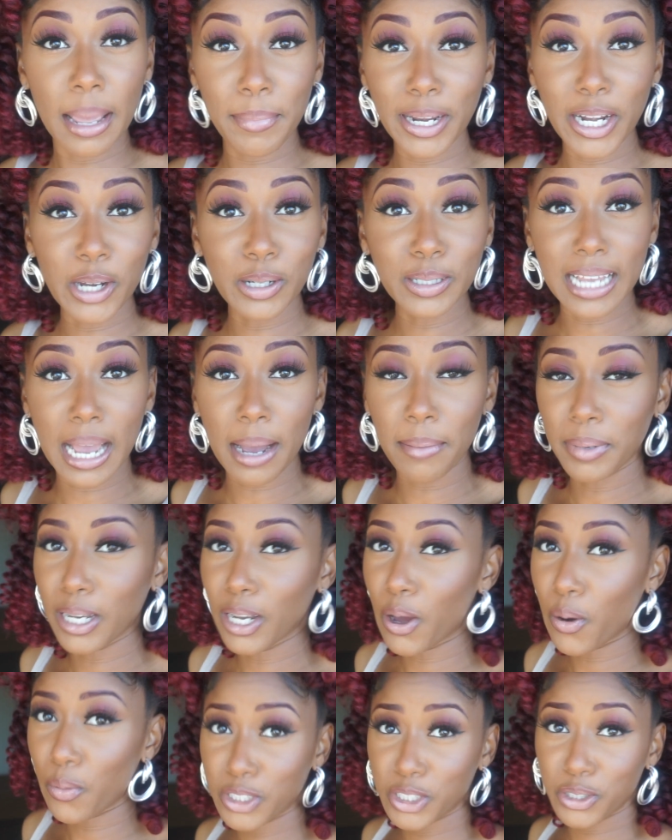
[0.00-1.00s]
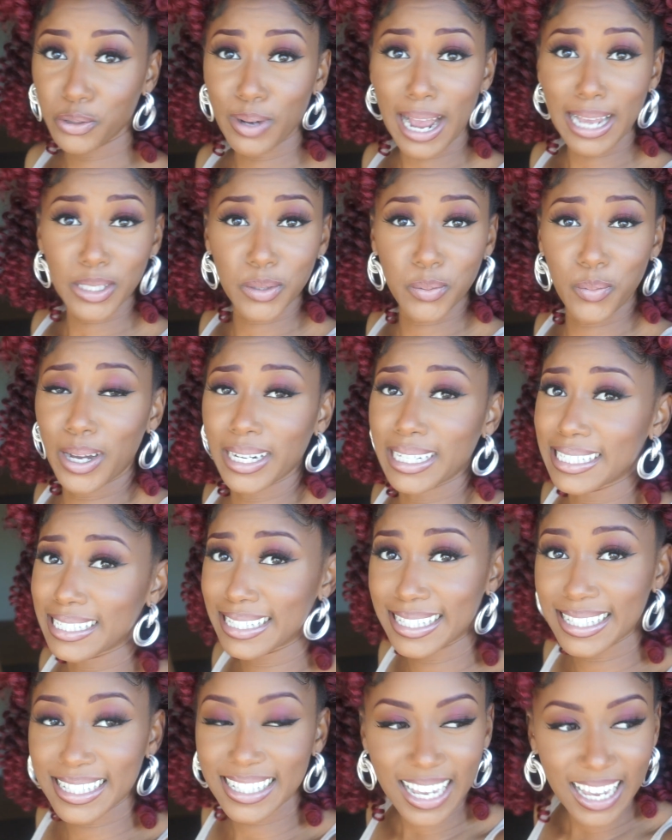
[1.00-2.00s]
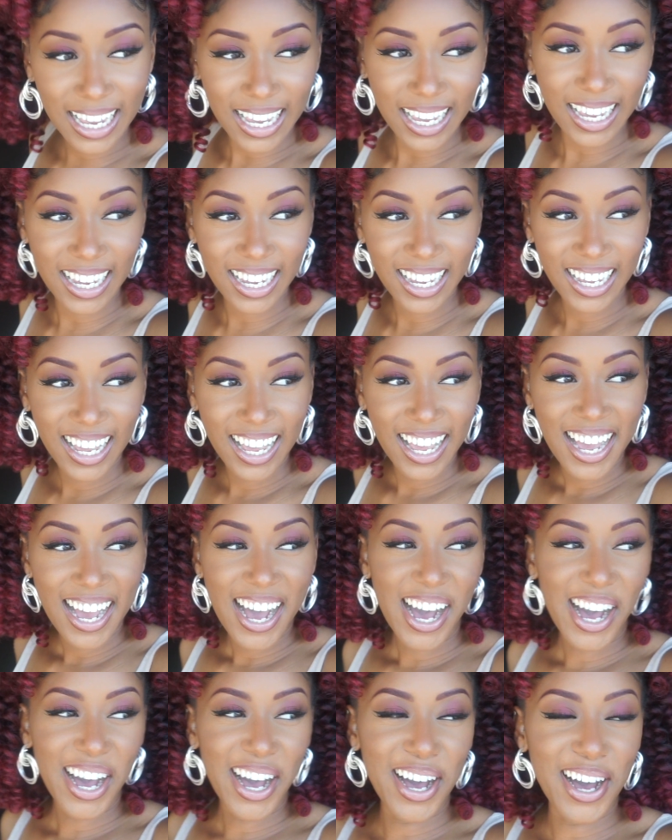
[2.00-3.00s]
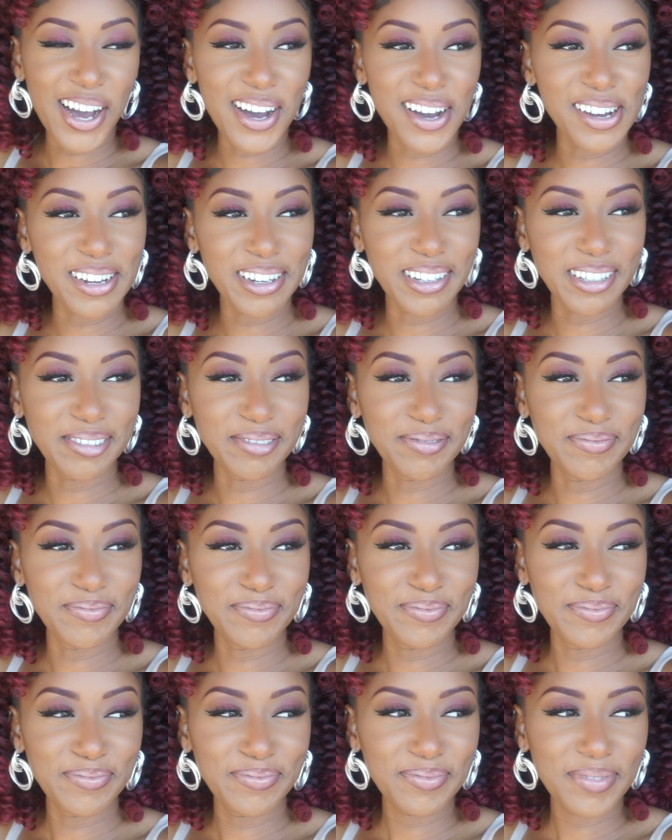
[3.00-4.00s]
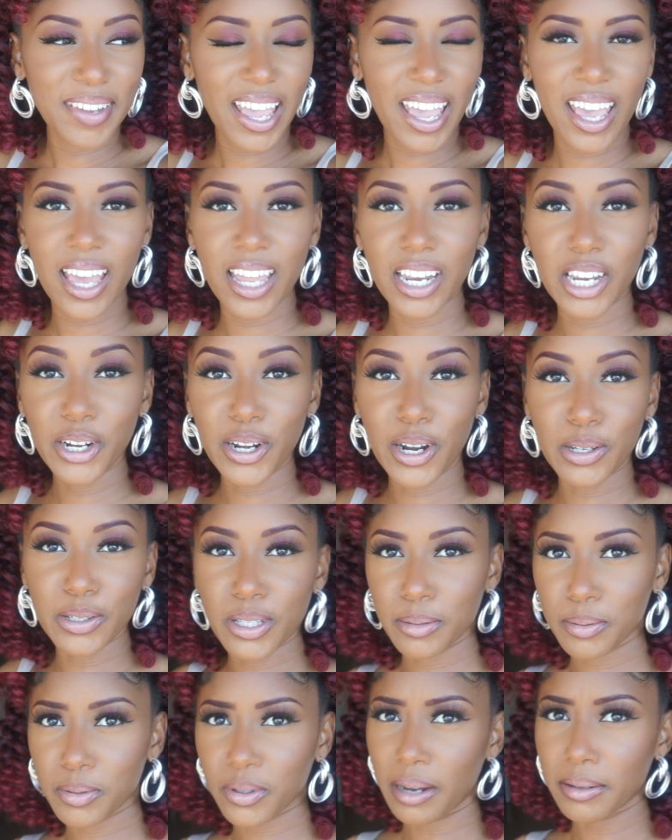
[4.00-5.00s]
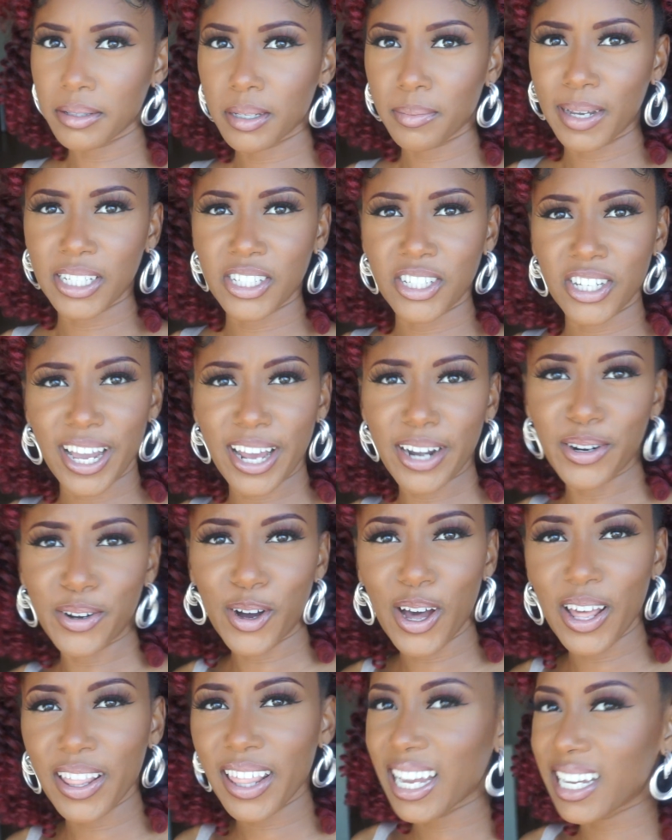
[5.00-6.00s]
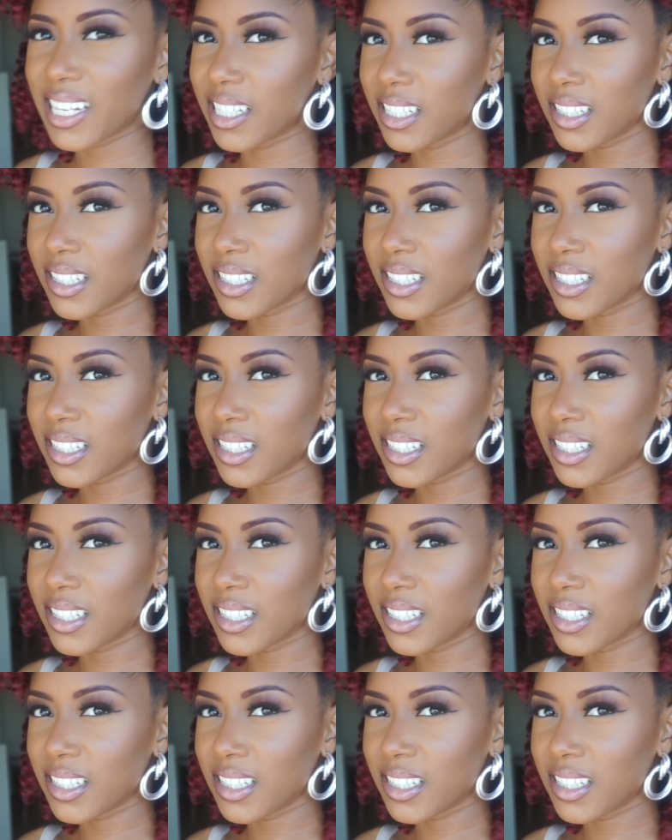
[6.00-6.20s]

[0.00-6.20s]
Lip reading: me know down below what you guys want to see. And you know, subscribe to my channel, all that good